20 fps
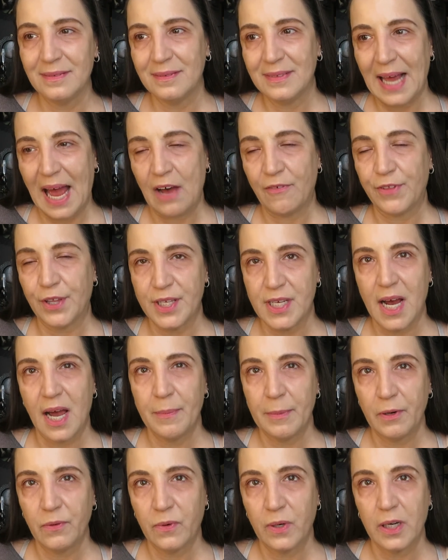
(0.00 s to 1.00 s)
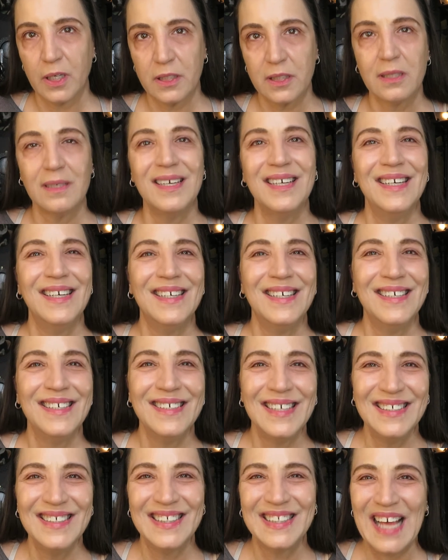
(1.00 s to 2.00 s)
Half the time it works.
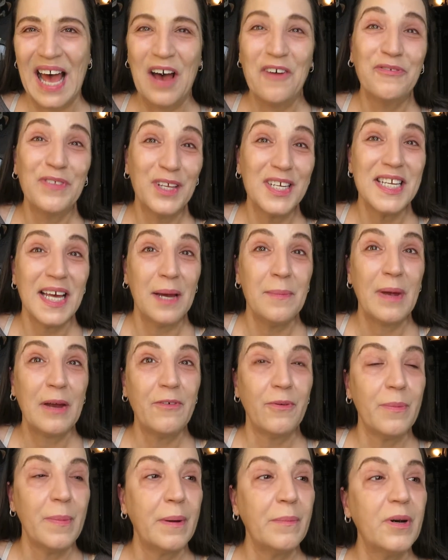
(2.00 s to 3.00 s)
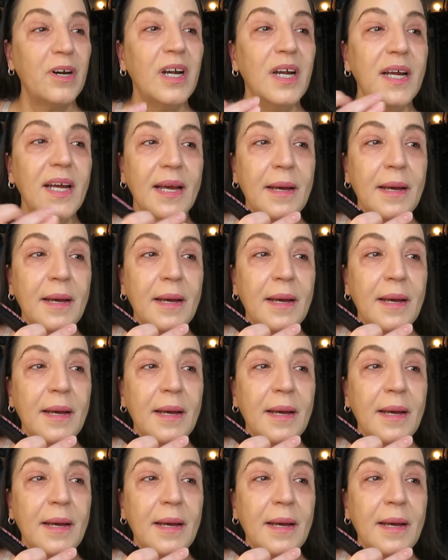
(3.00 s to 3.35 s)
It's half the time I remember.